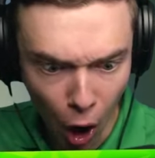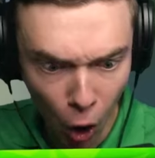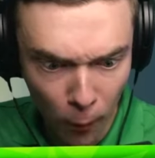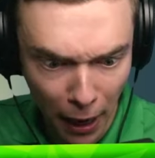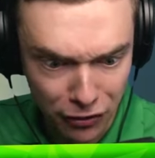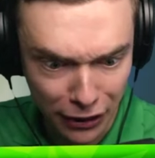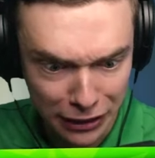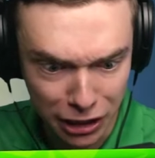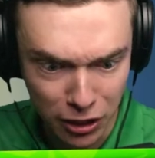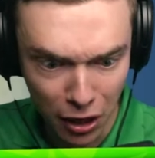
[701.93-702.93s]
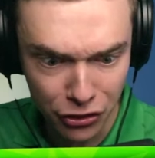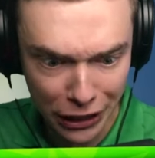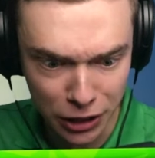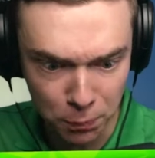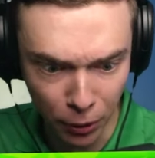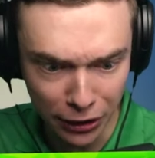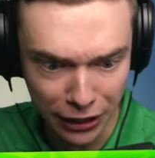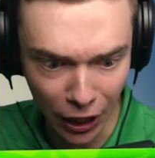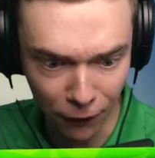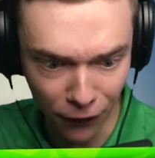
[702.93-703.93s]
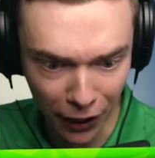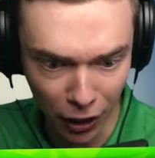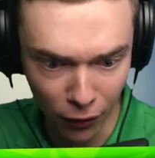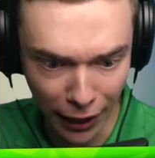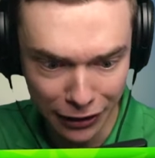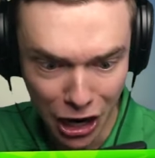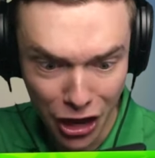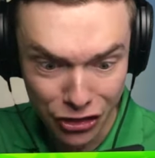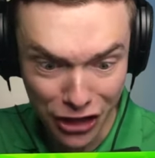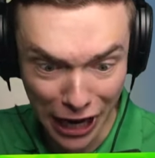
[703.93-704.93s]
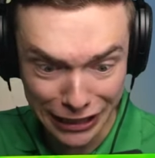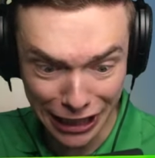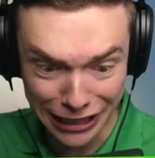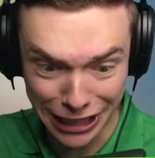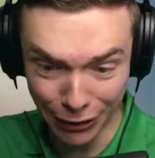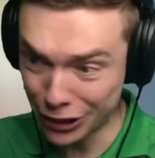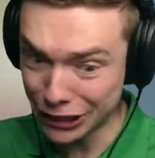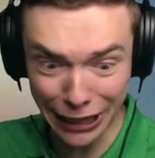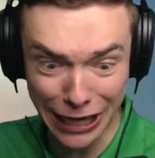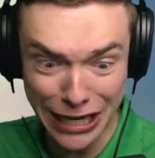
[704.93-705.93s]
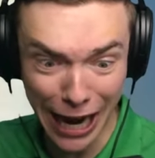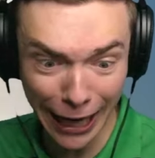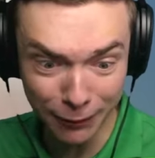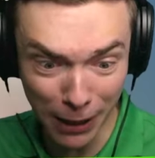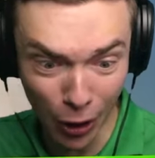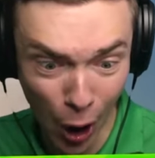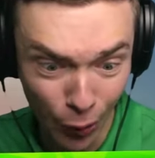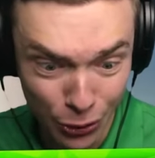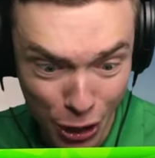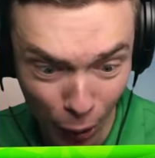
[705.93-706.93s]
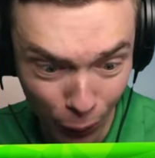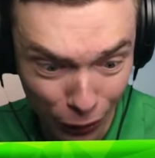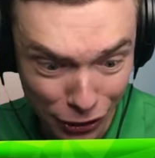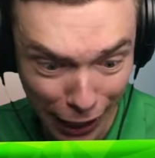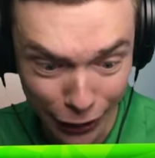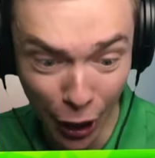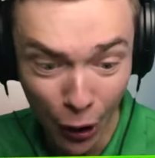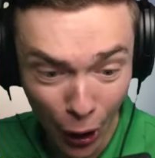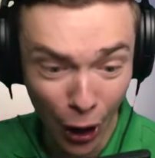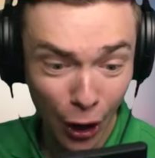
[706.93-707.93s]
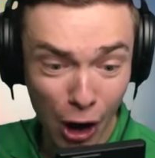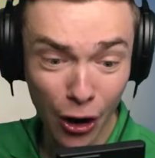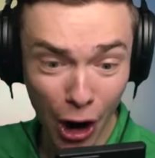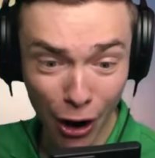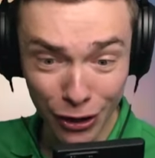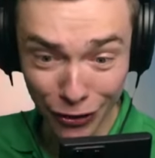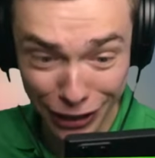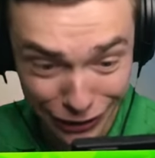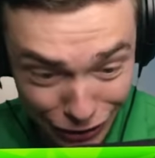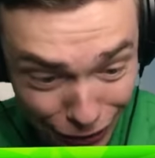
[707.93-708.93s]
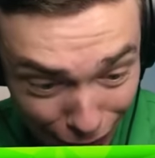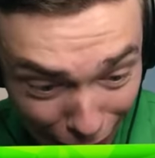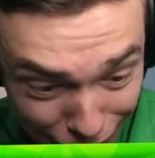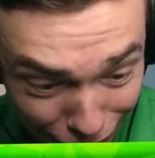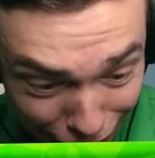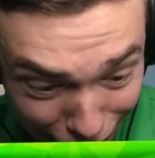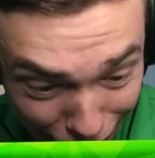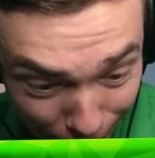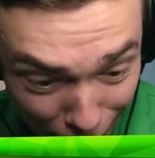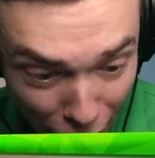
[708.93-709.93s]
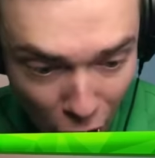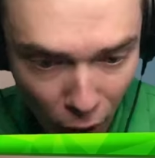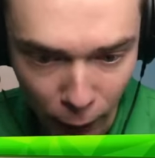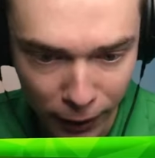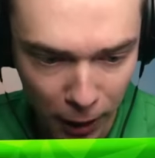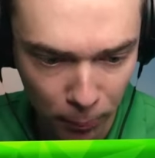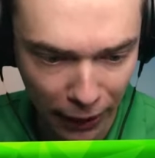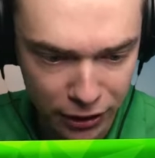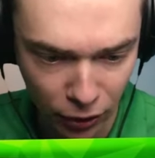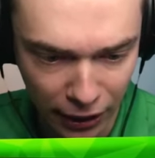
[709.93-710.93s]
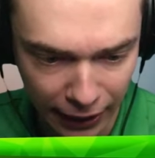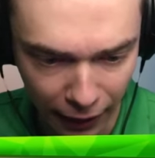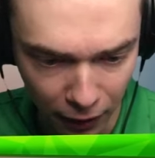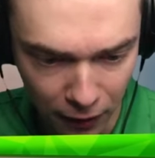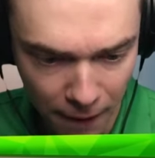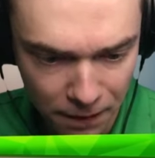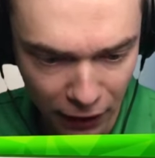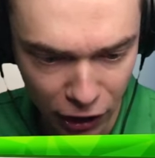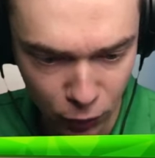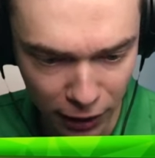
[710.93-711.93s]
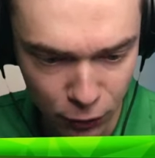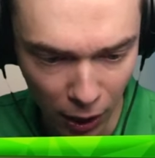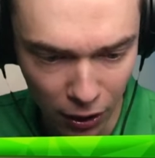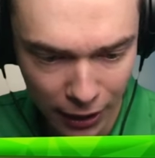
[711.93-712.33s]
Oh, man, this is pretty terrifying, all right? This is scary. This is like a nightmare. Oh, no, look at that. Oh, this is crazy. Are you kidding me? All right, we gotta blast on that alien. And this one as well.